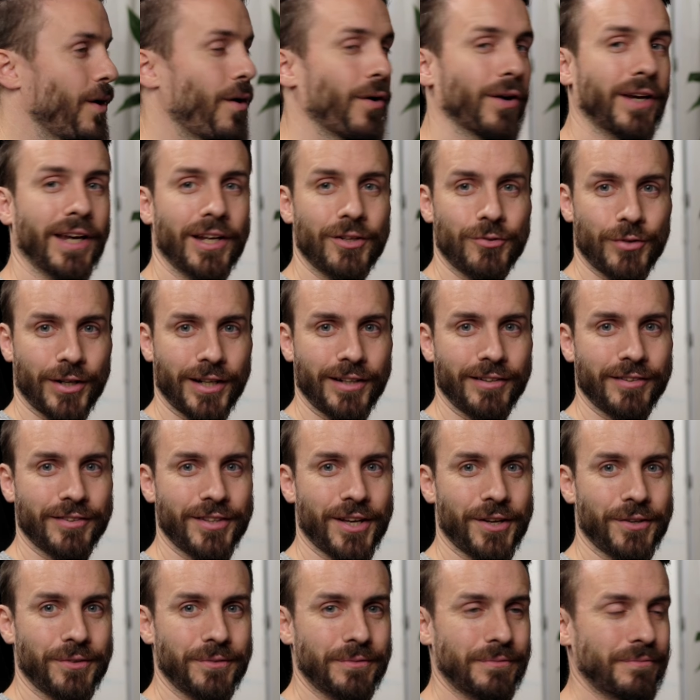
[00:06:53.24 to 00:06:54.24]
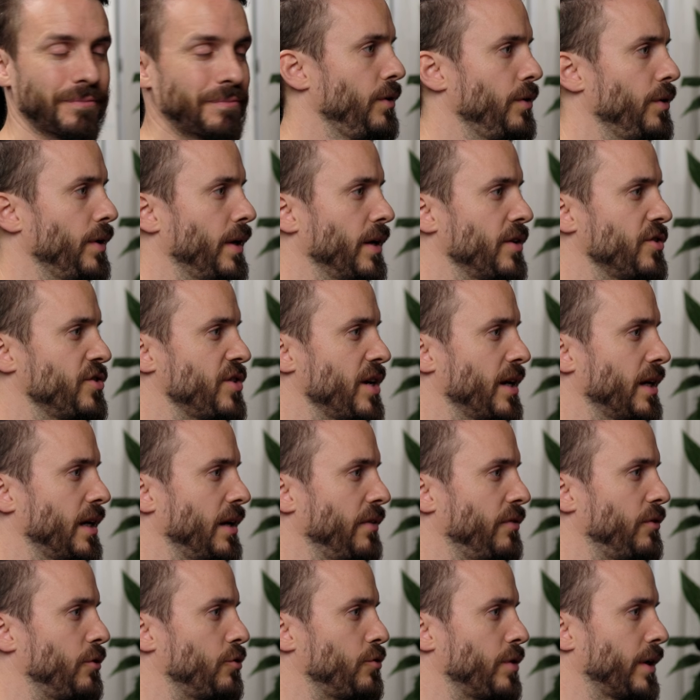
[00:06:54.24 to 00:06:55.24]
Okay, tracking is done. You can check
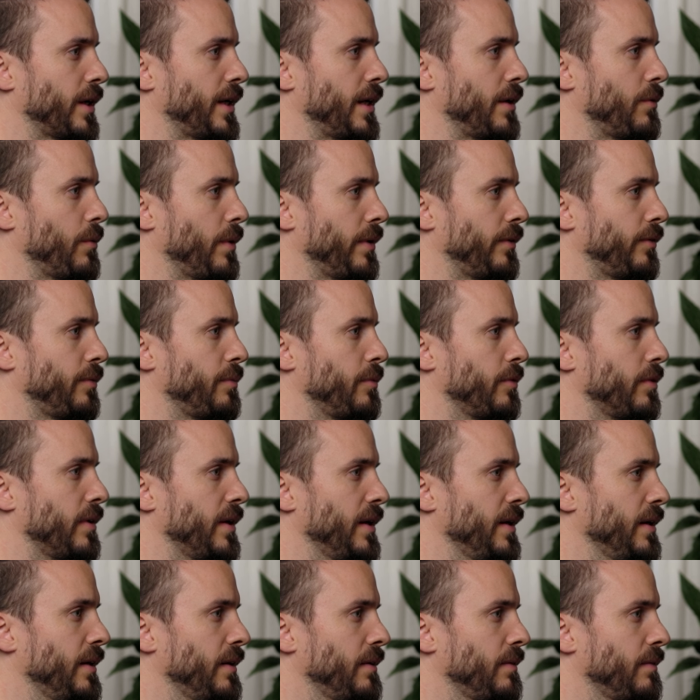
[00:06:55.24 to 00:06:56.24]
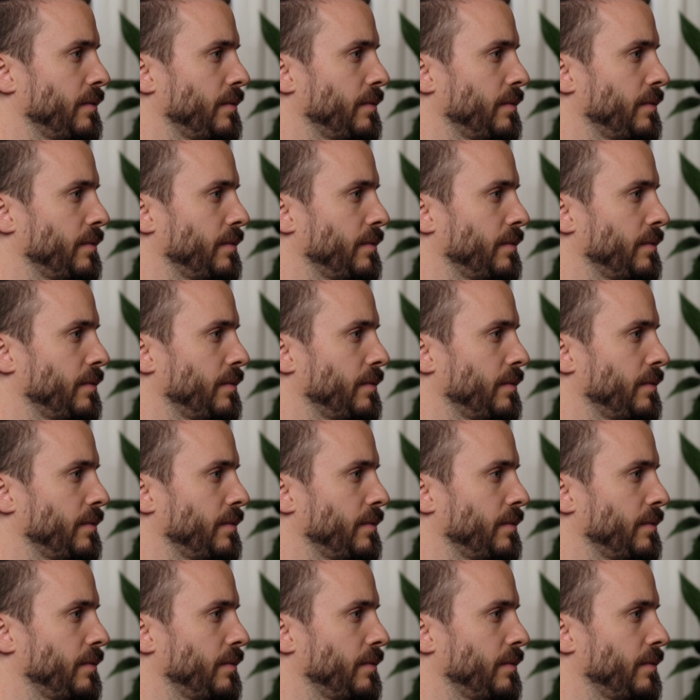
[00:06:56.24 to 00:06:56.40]
if the tracking went smoothly.